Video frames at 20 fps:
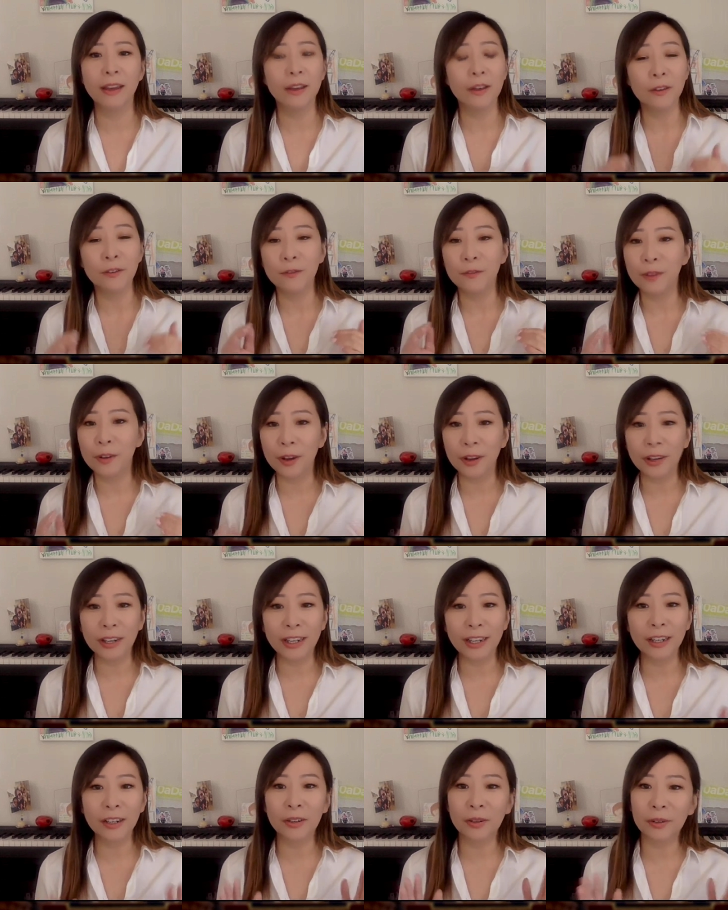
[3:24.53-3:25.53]

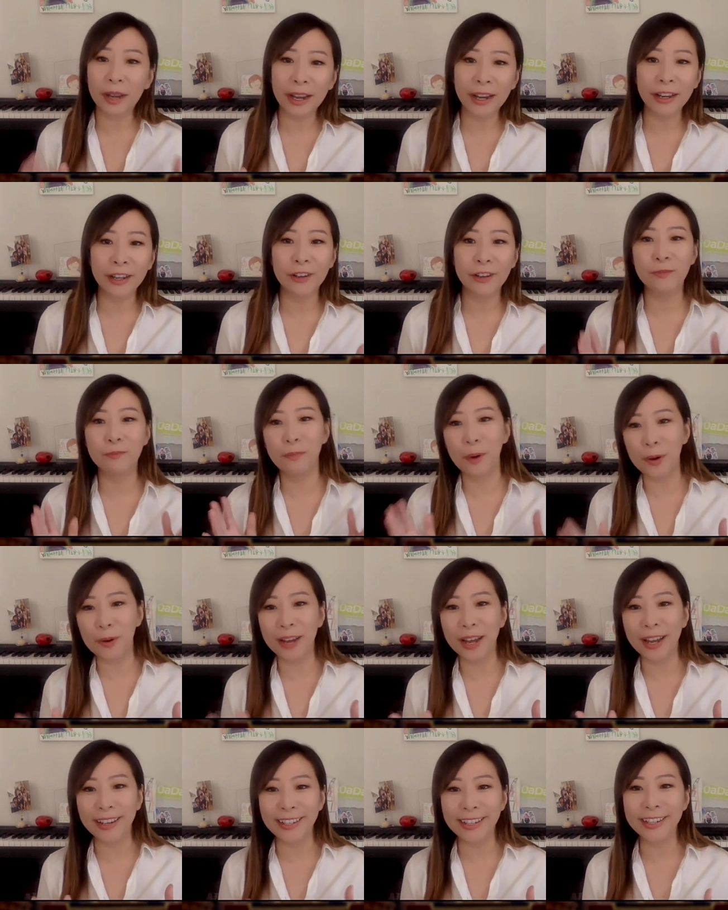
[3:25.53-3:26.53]
very creative, bold
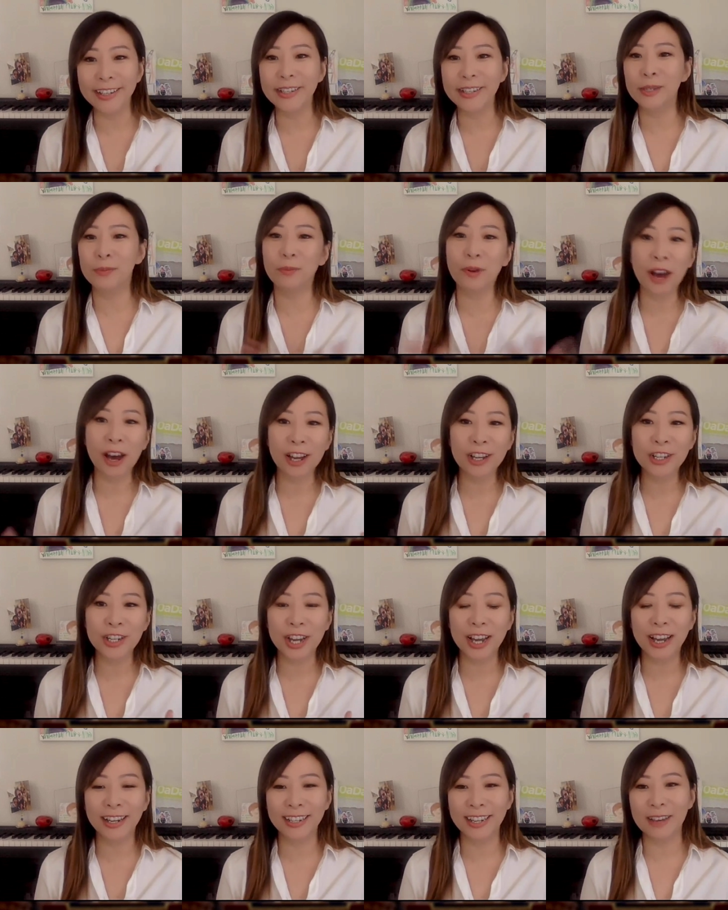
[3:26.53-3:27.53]
ideas,
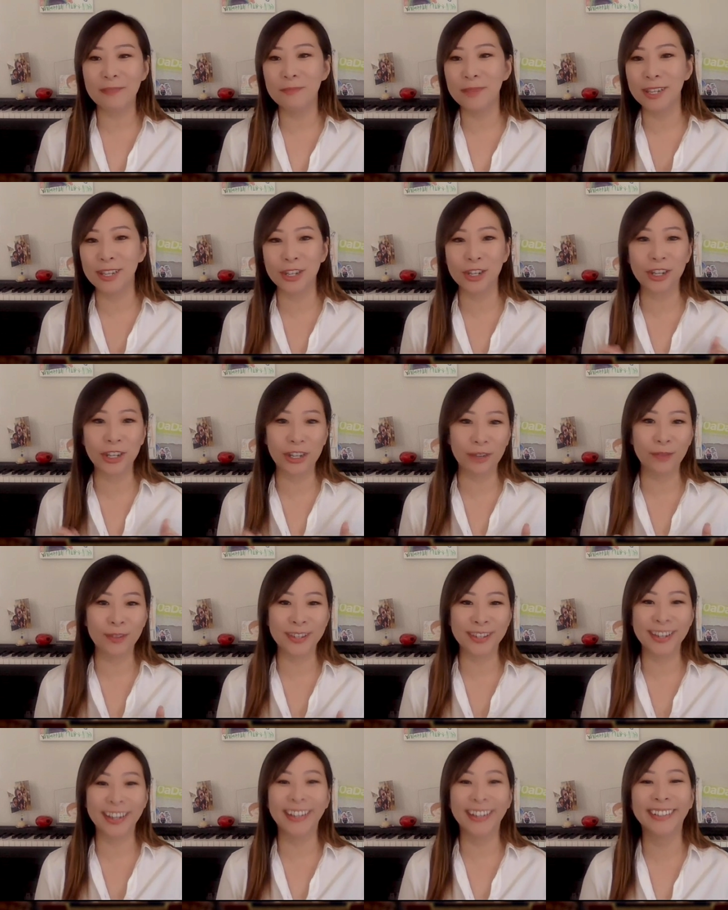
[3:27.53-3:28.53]
project, and
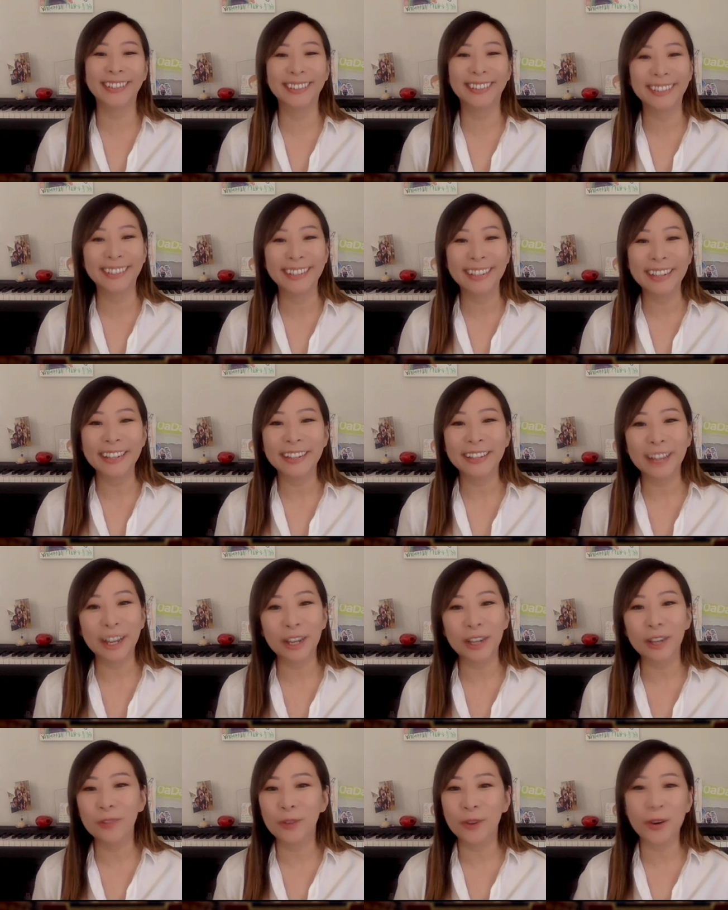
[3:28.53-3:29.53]
mischiefs.
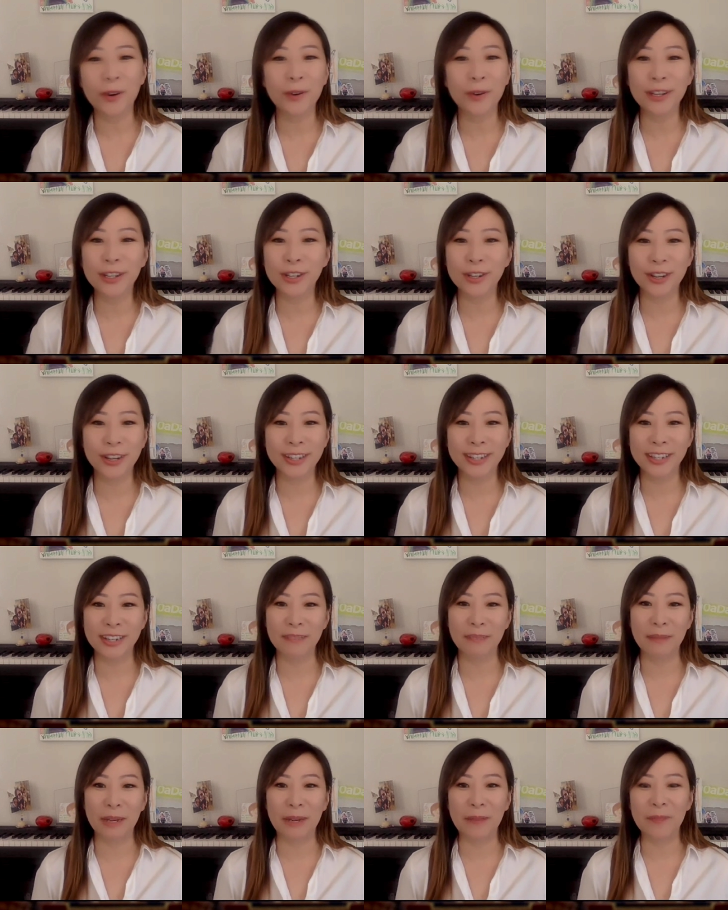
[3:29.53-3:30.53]
Thank you for always
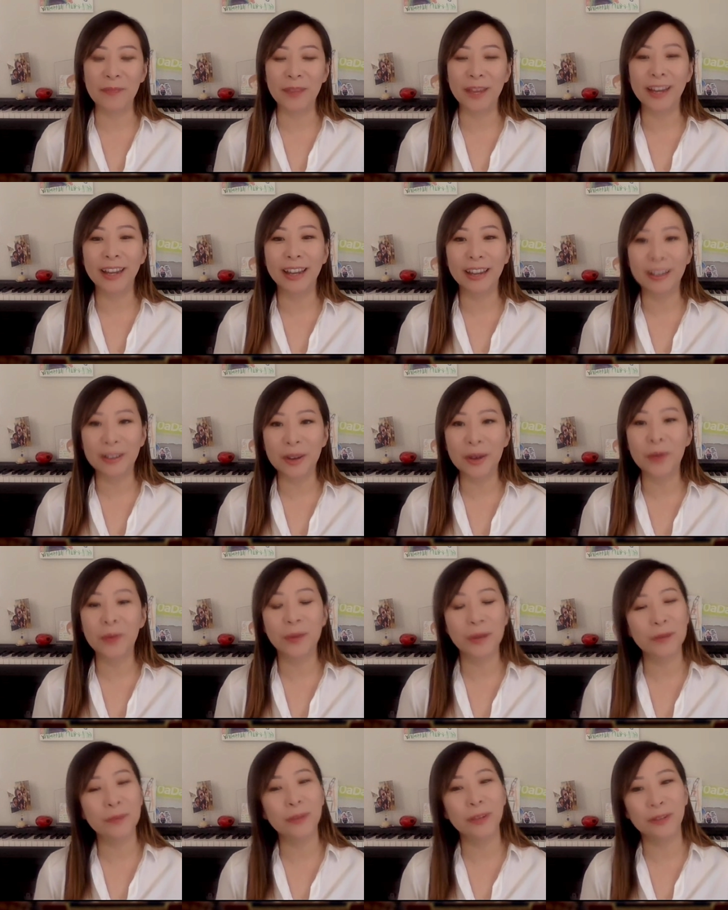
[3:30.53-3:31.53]
trusting me, and I know
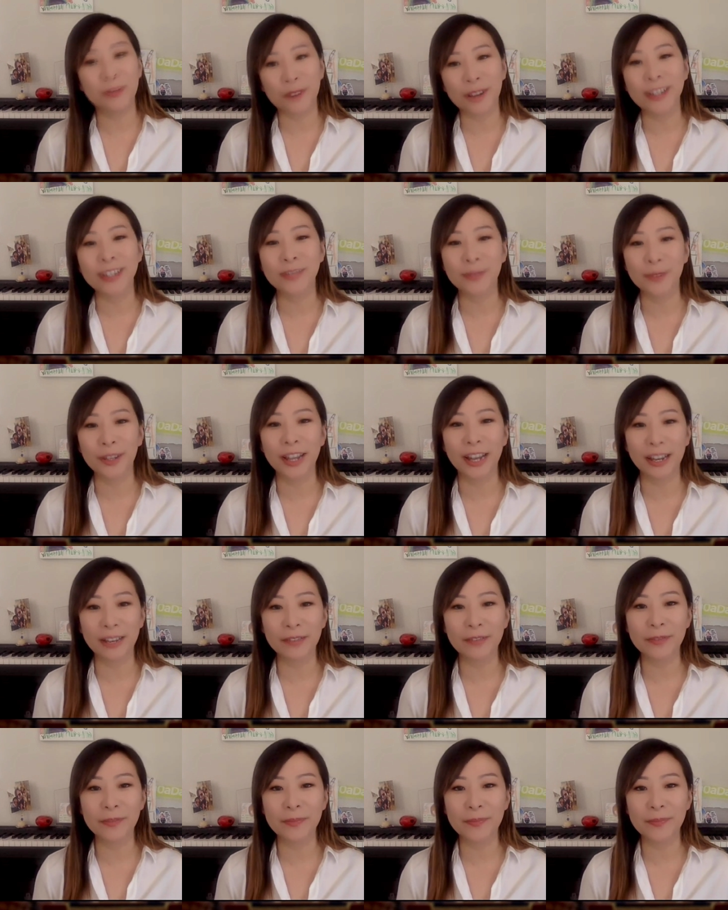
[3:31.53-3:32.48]
we'll be friends for life.